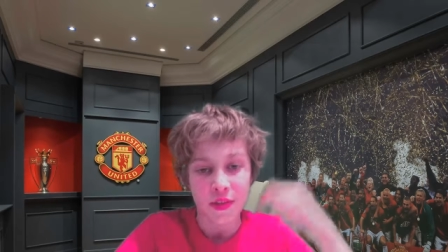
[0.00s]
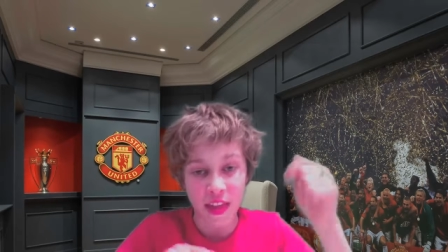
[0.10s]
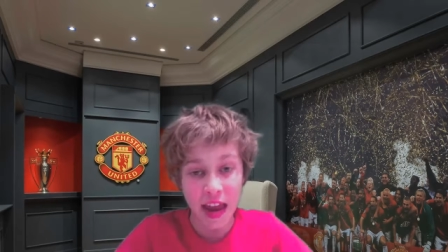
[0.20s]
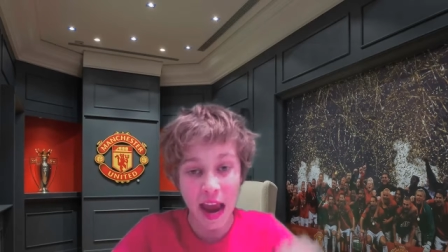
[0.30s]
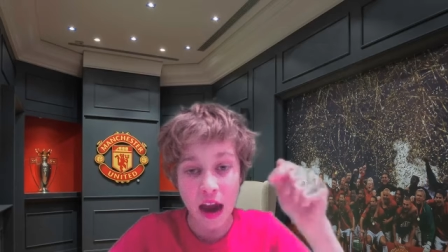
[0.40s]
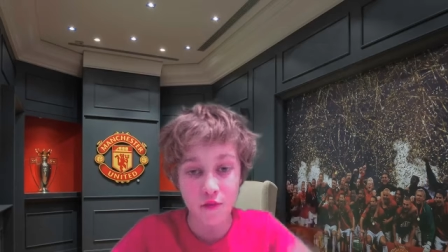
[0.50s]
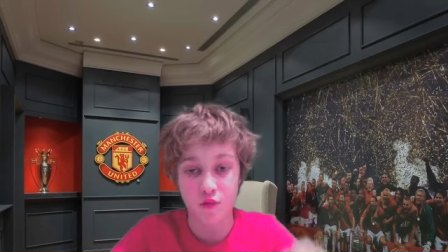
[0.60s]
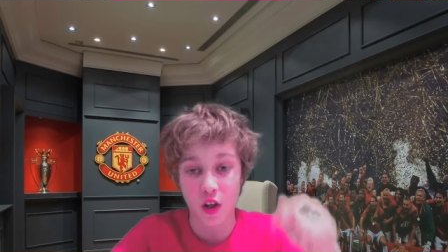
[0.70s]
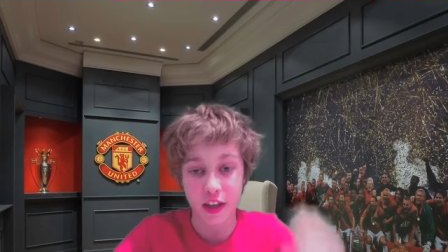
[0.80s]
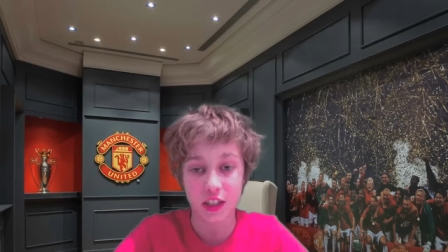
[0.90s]
They have
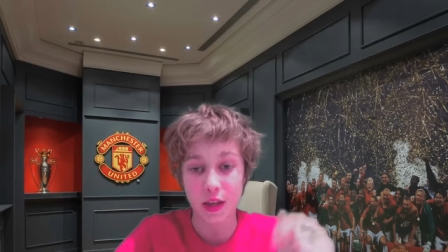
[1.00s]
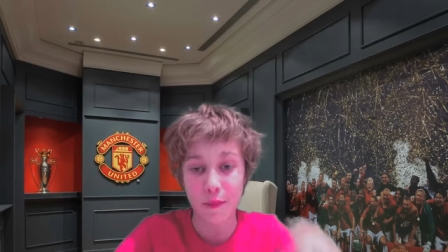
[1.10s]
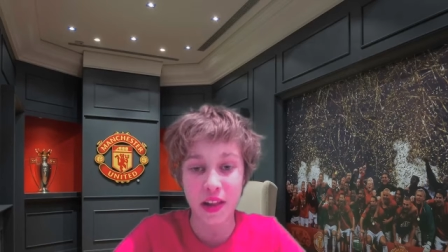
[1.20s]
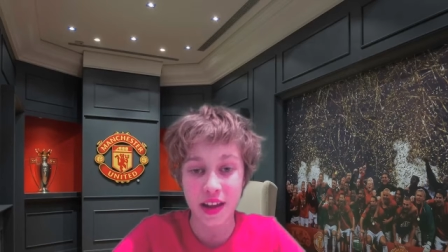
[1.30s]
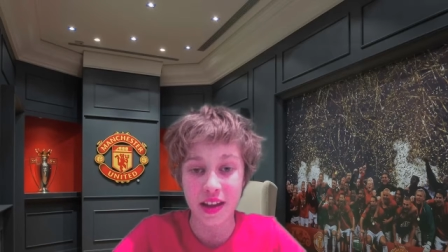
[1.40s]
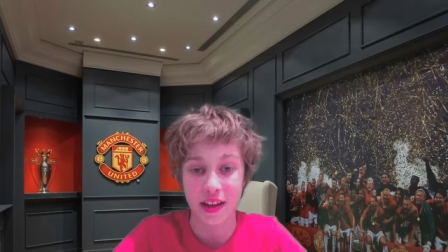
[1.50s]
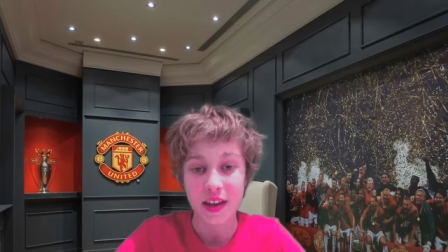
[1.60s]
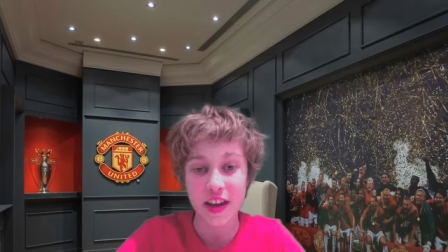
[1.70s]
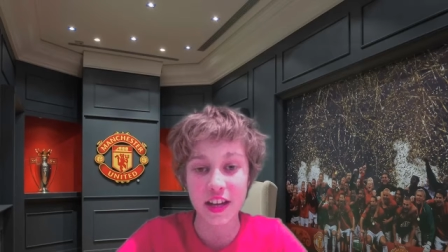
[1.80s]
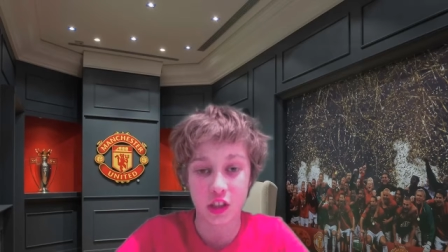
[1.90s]
rights to play.
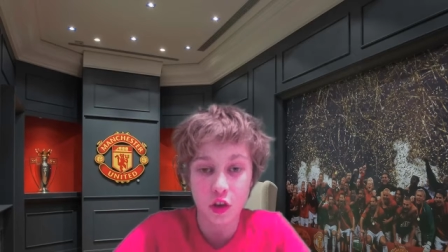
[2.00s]
It's